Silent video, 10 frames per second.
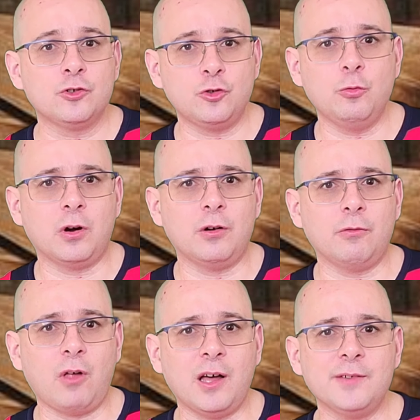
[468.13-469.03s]
to
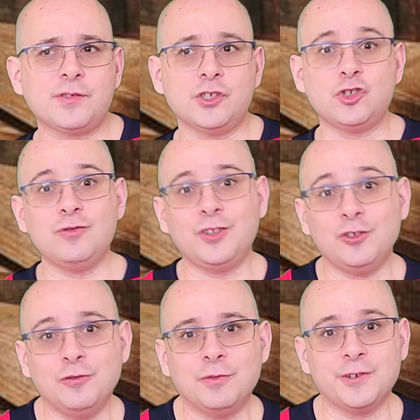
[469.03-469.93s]
our lives and to the
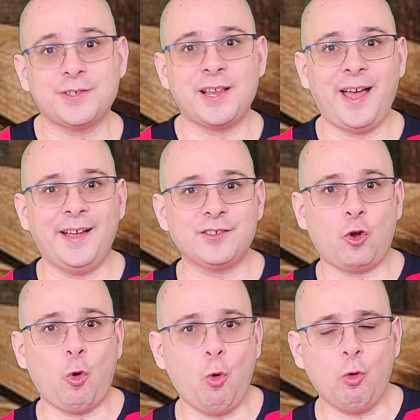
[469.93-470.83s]
universe as
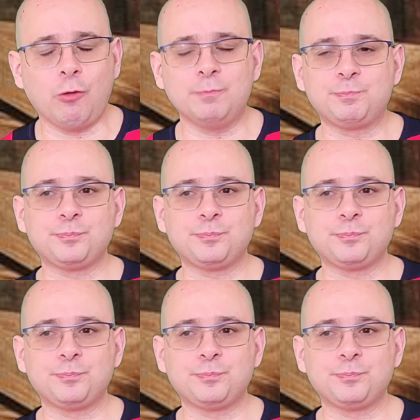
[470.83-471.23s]
a whole.